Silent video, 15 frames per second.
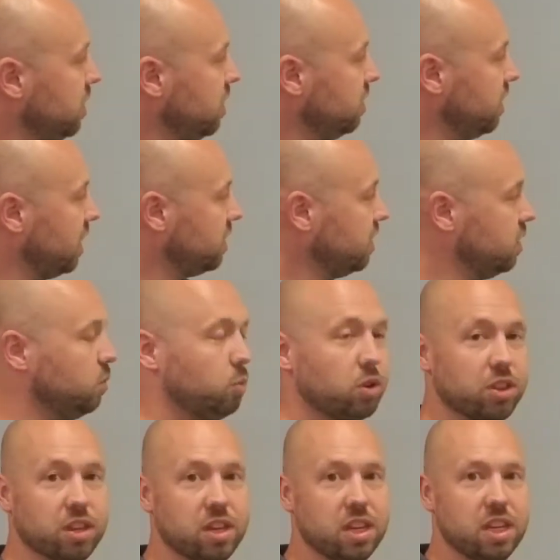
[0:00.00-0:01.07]
is actually where the
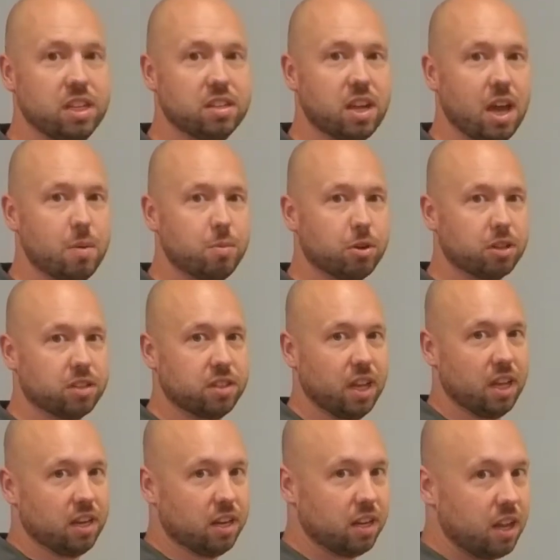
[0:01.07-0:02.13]
knees
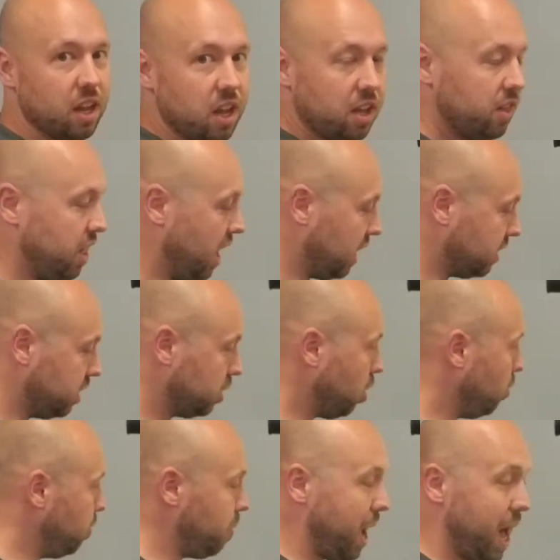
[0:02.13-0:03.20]
hyperextend. They actually go
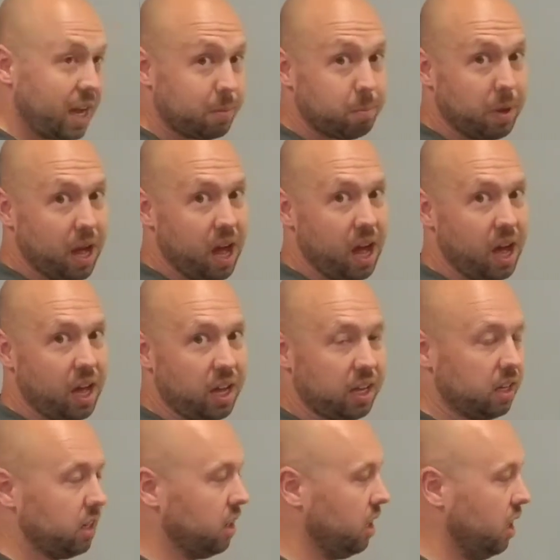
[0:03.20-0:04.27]
back
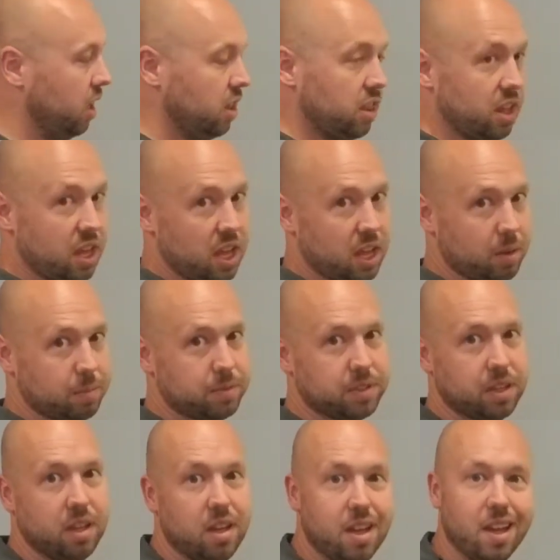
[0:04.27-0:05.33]
behind the hips.
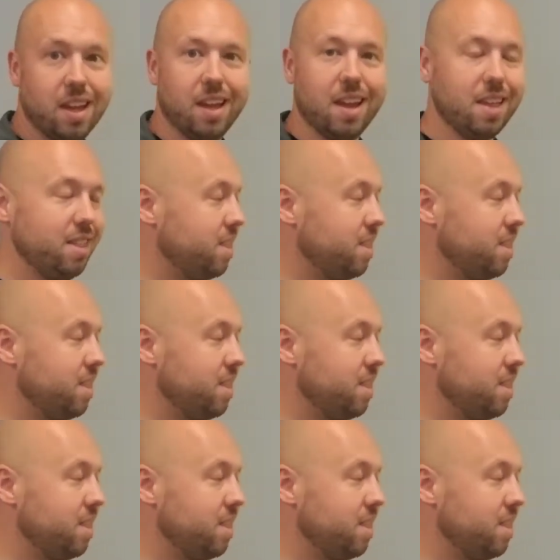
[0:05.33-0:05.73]
In